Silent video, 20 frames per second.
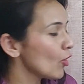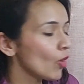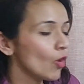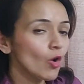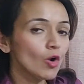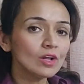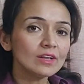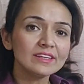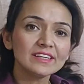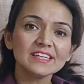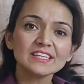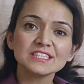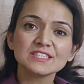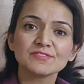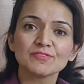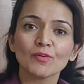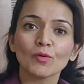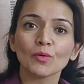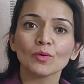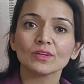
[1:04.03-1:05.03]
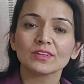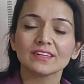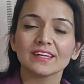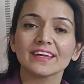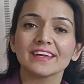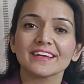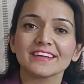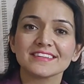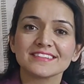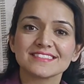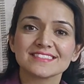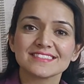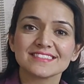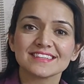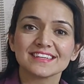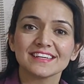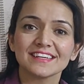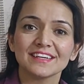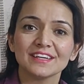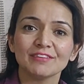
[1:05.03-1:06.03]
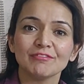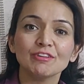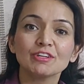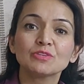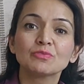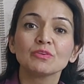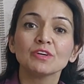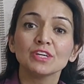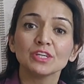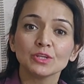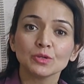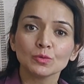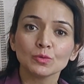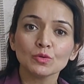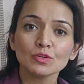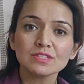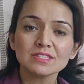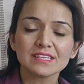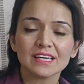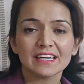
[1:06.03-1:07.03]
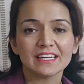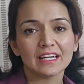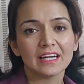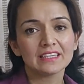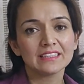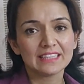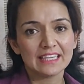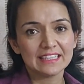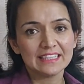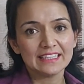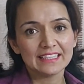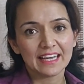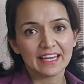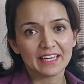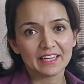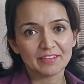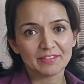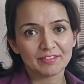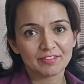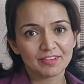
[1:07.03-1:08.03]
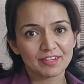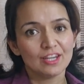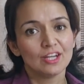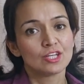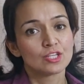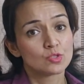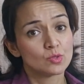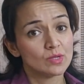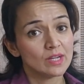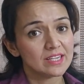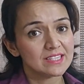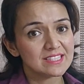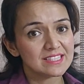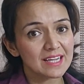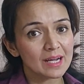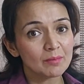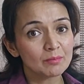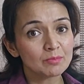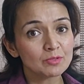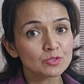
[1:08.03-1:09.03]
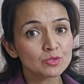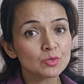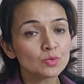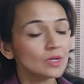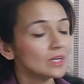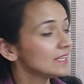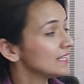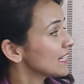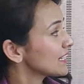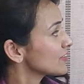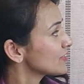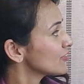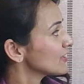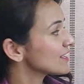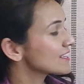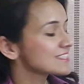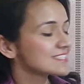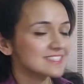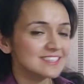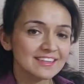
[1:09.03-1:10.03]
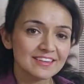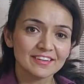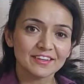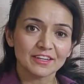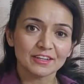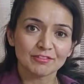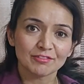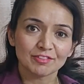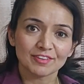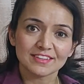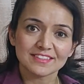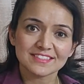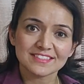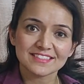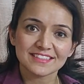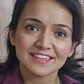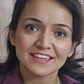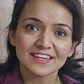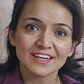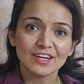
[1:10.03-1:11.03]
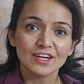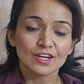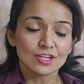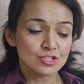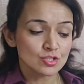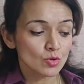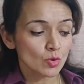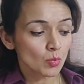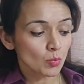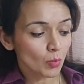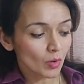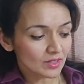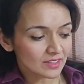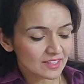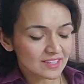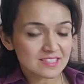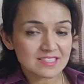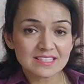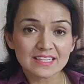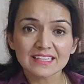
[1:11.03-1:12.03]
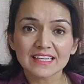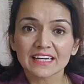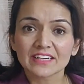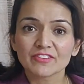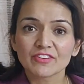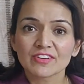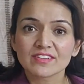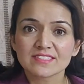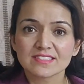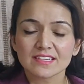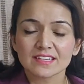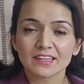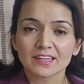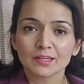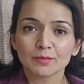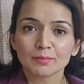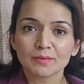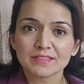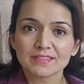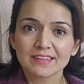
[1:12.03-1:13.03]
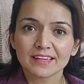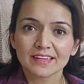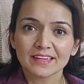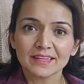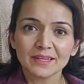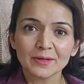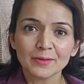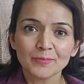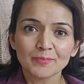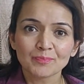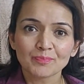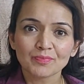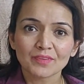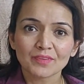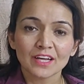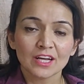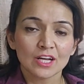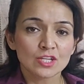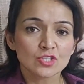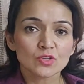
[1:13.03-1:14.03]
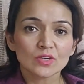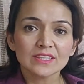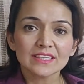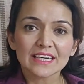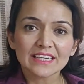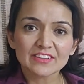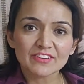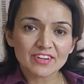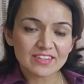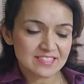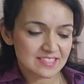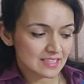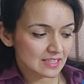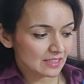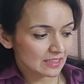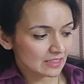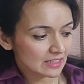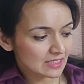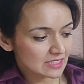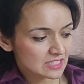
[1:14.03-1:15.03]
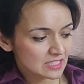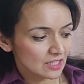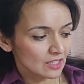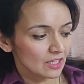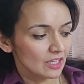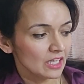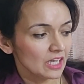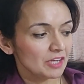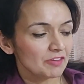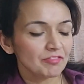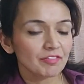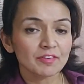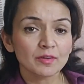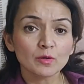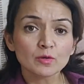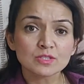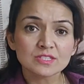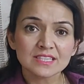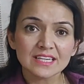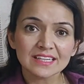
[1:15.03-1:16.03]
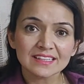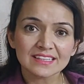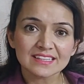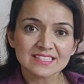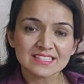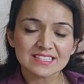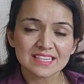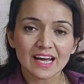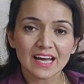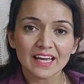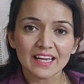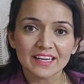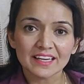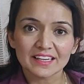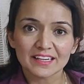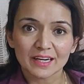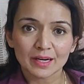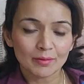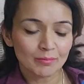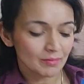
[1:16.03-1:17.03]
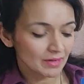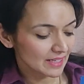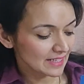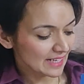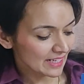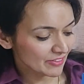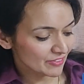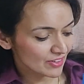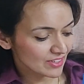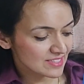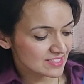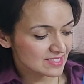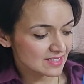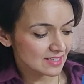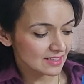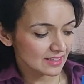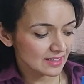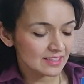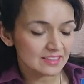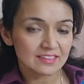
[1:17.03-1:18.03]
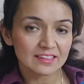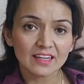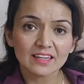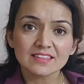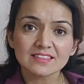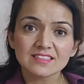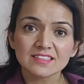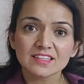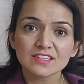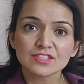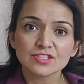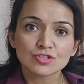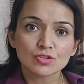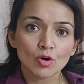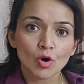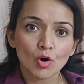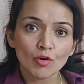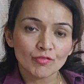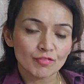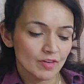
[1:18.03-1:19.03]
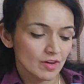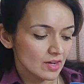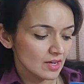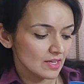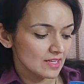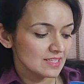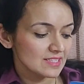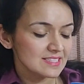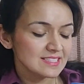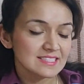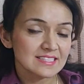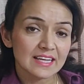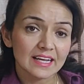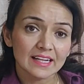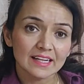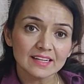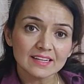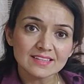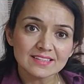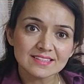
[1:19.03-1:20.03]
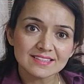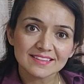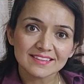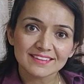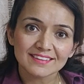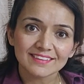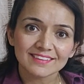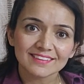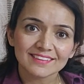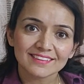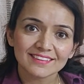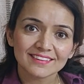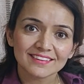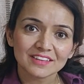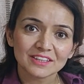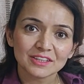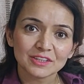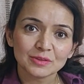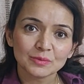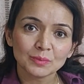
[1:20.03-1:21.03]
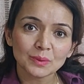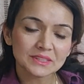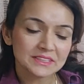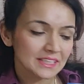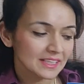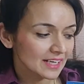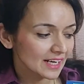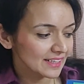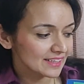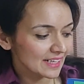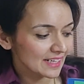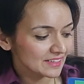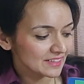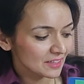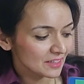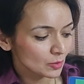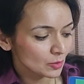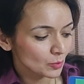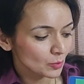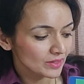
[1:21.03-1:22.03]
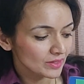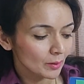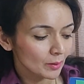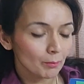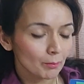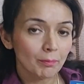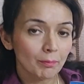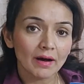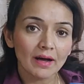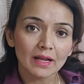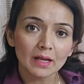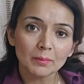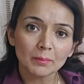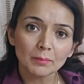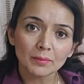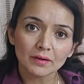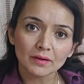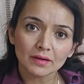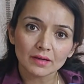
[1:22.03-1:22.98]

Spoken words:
all these four things which we use in our daily life. So let's come to electric circuit first. So what is electric circuit basically? So electric circuit, if you see this diagram, electric circuit consists of cells which are connected with a bulb,